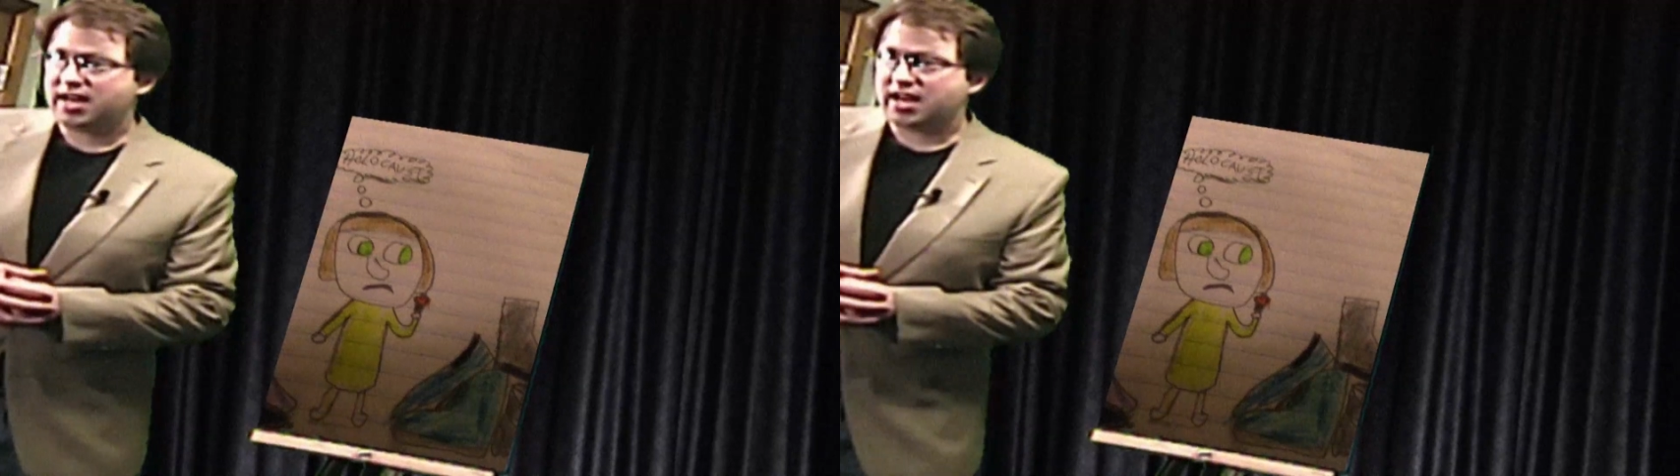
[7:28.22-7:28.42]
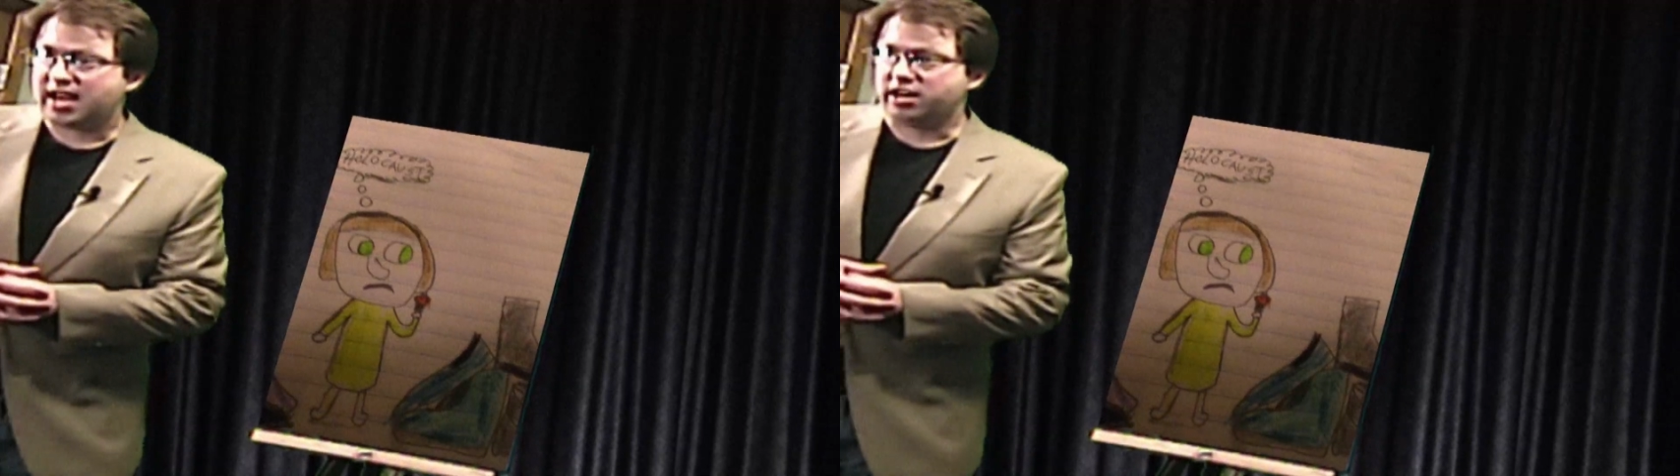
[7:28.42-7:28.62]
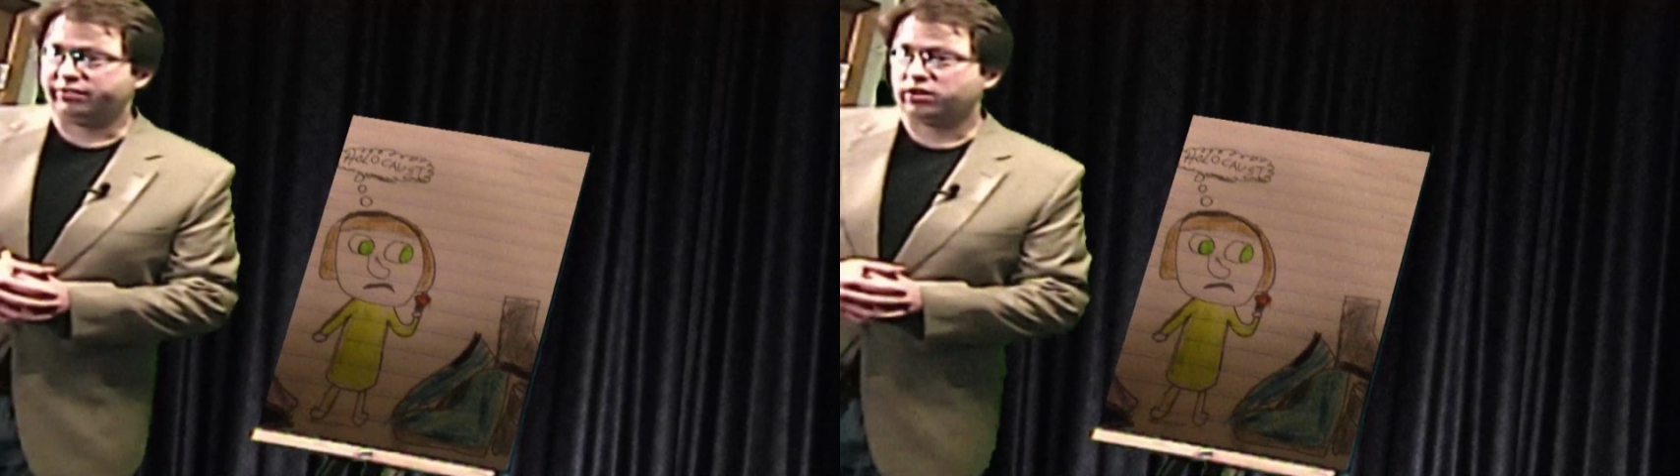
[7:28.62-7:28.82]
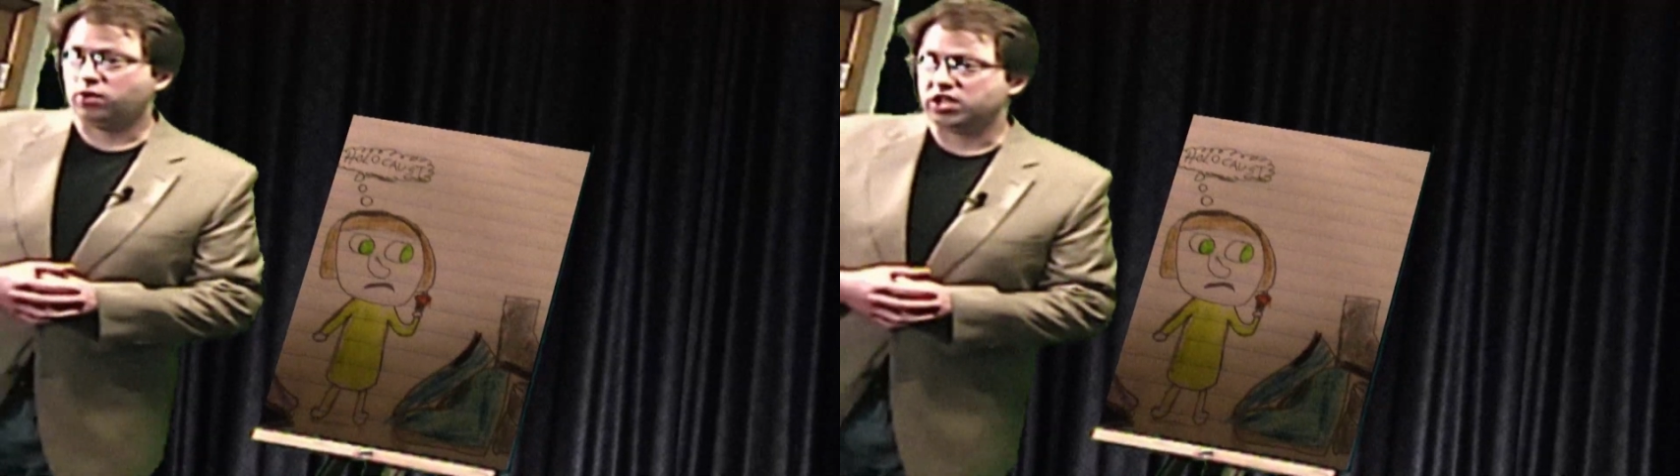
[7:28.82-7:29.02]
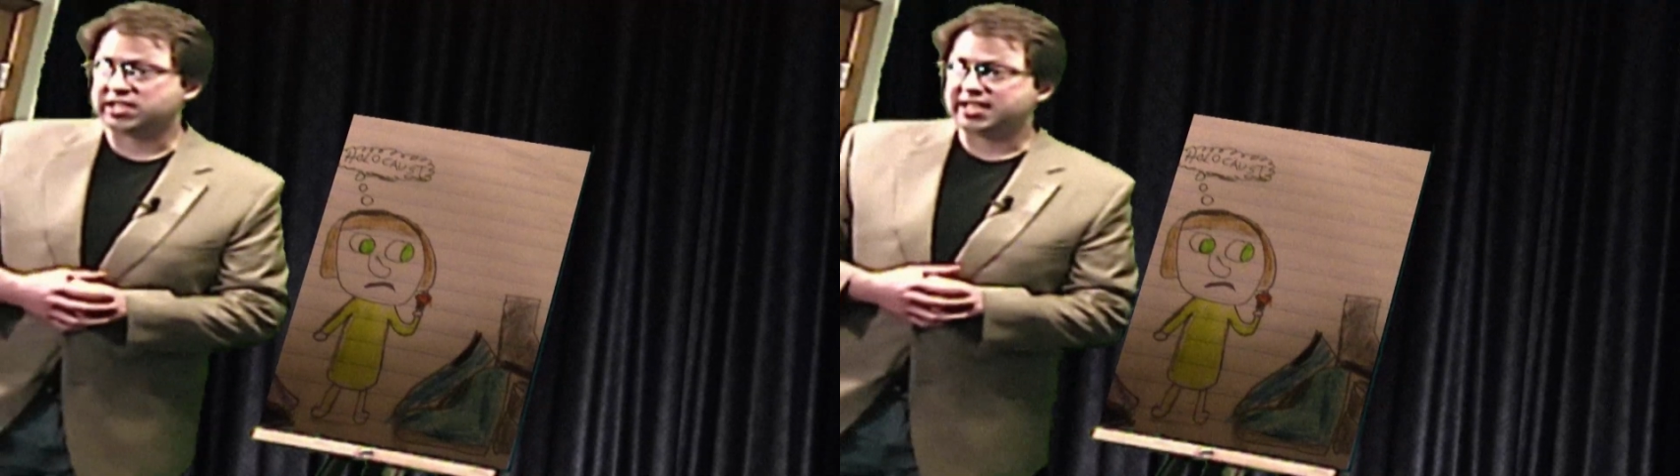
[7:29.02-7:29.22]
And of
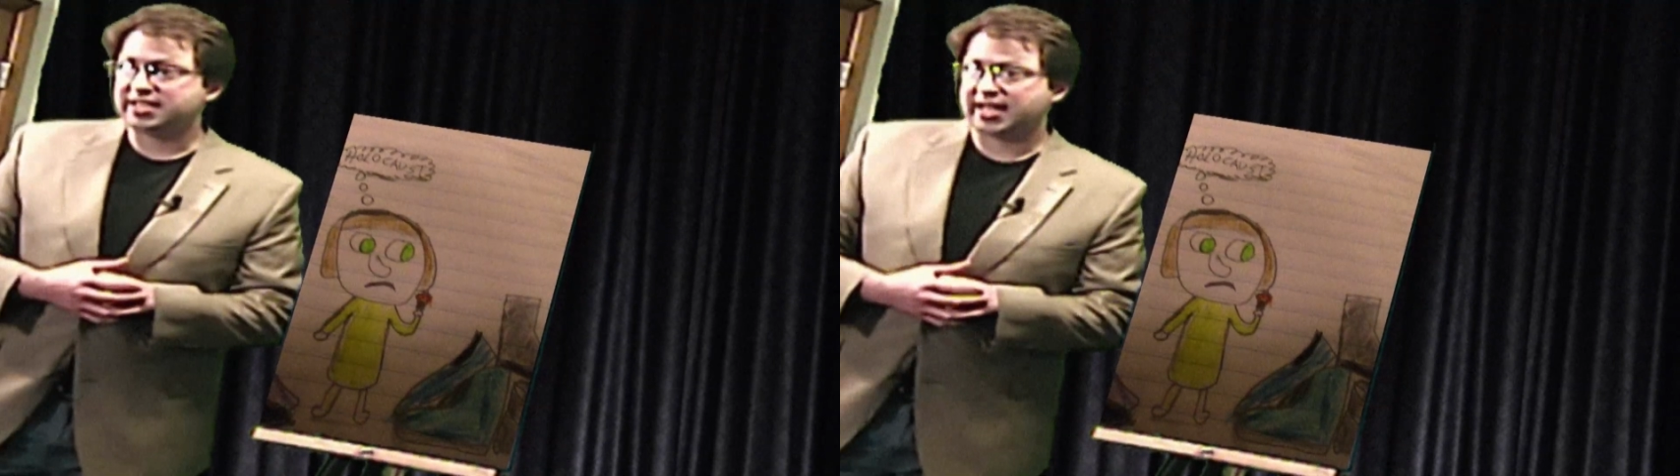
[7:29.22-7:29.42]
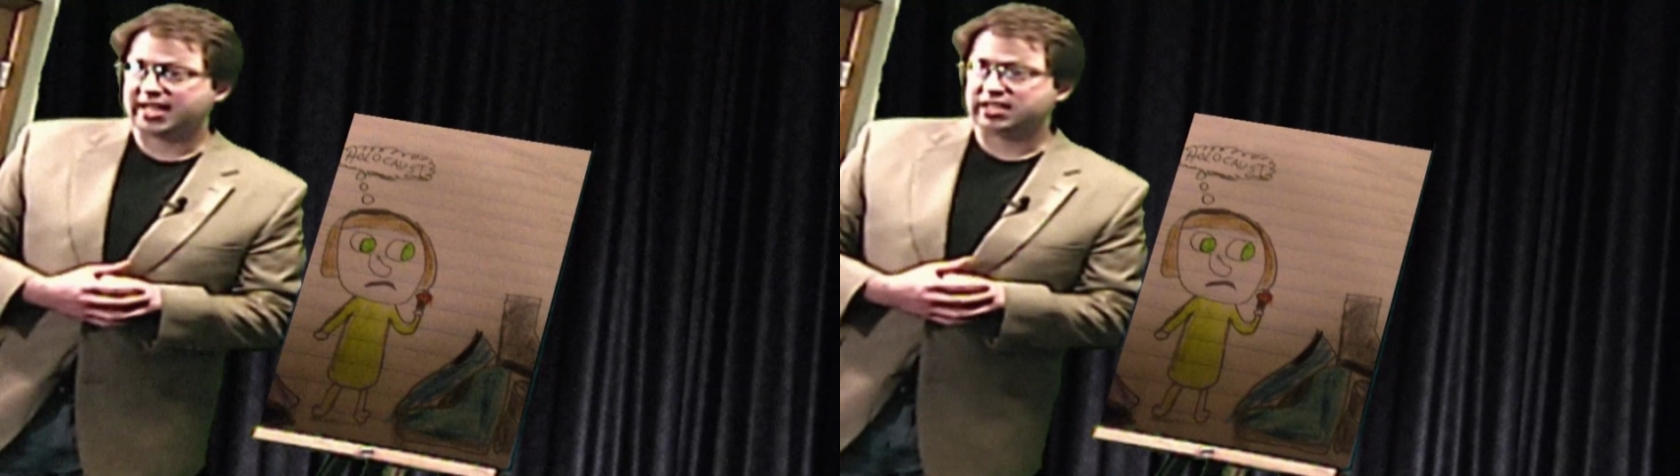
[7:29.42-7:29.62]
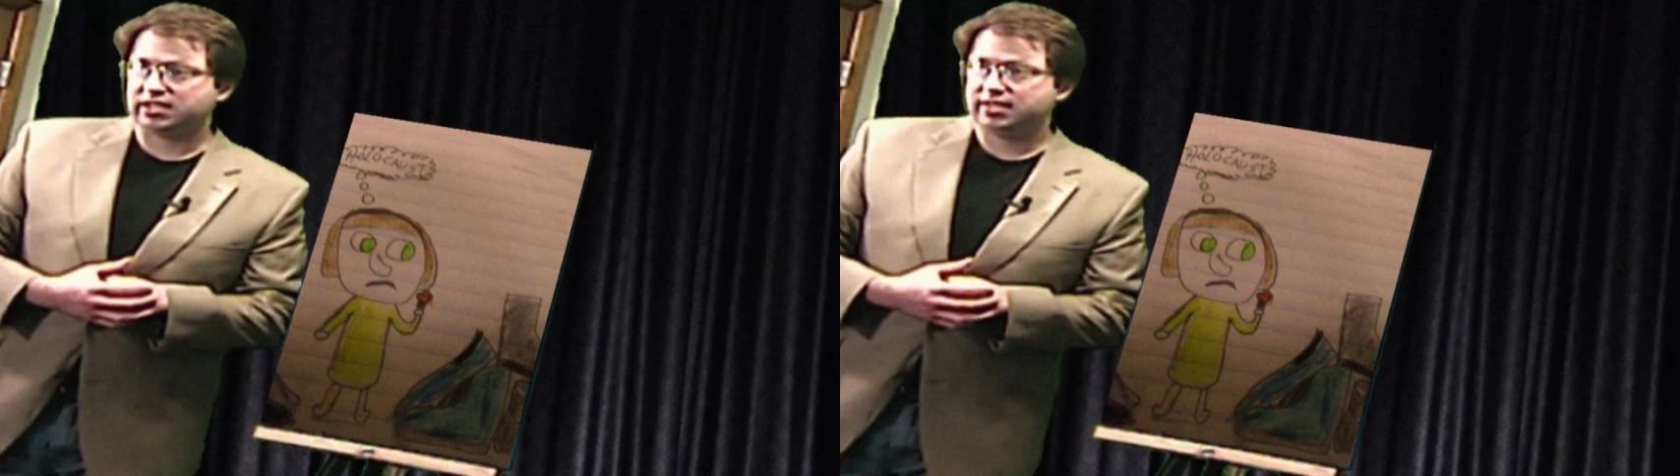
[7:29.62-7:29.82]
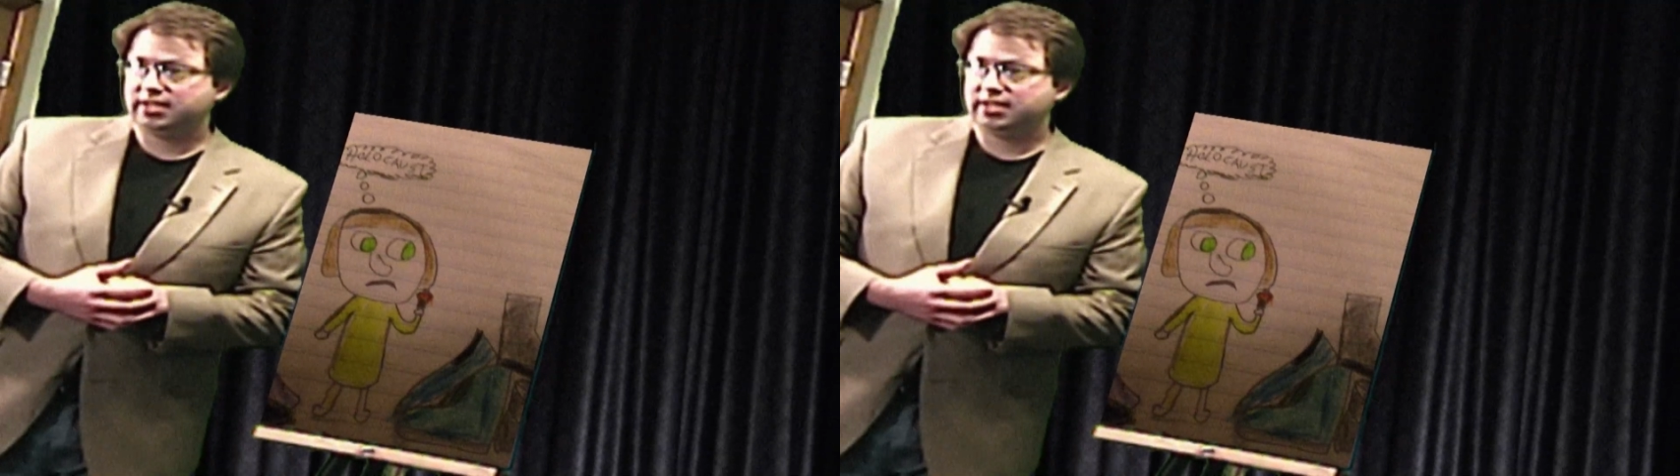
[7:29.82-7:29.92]
course, this has